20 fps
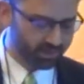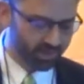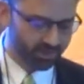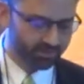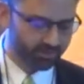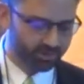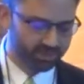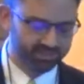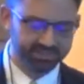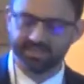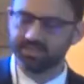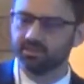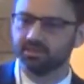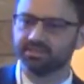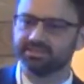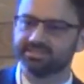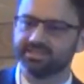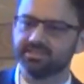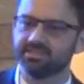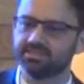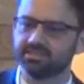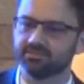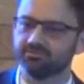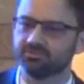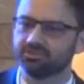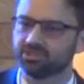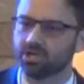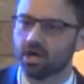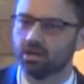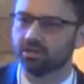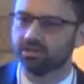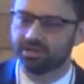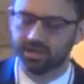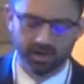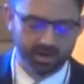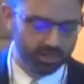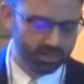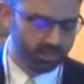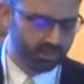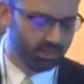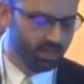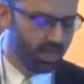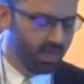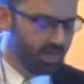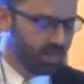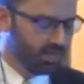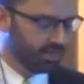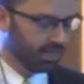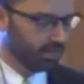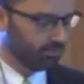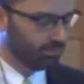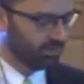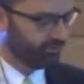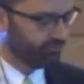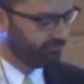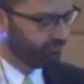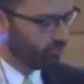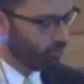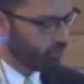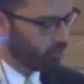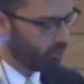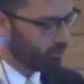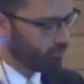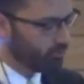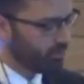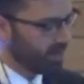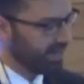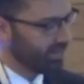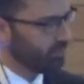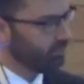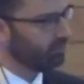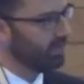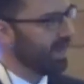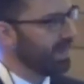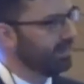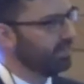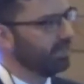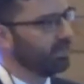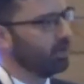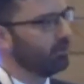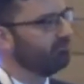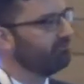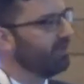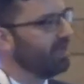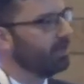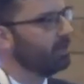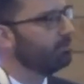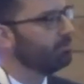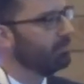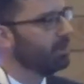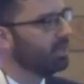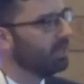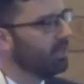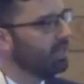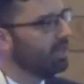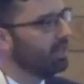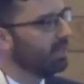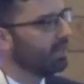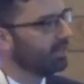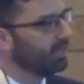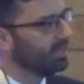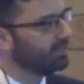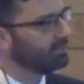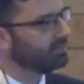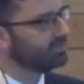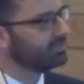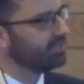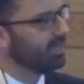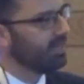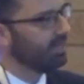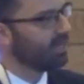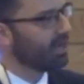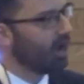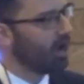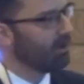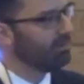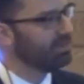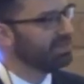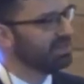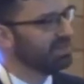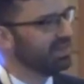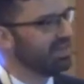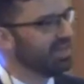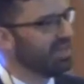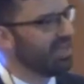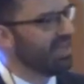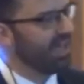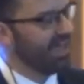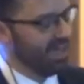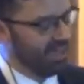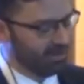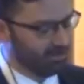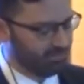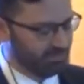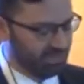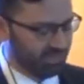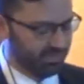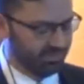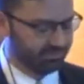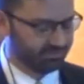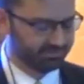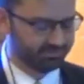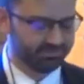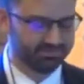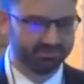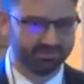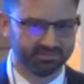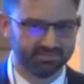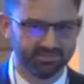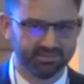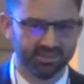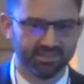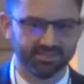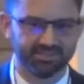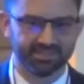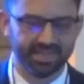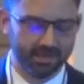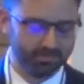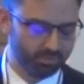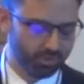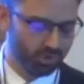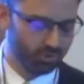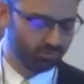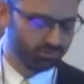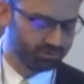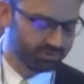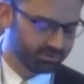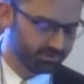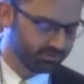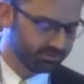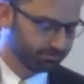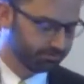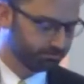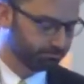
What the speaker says: one another until a sense of solidarity can be formed by uniting our venom against a common enemy, a scapegoat.